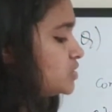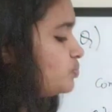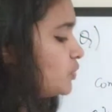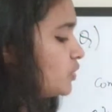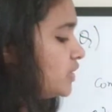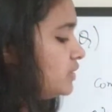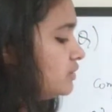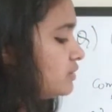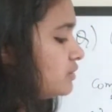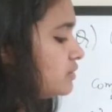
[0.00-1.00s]

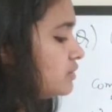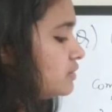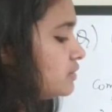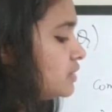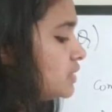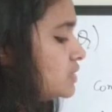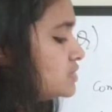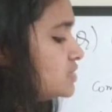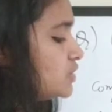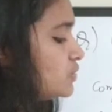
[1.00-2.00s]

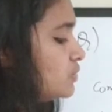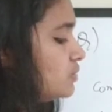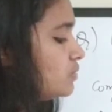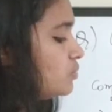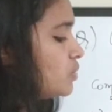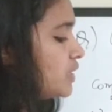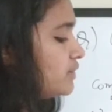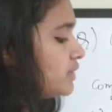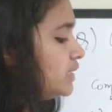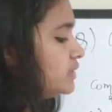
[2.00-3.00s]
is
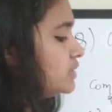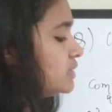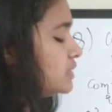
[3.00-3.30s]
0.01, right?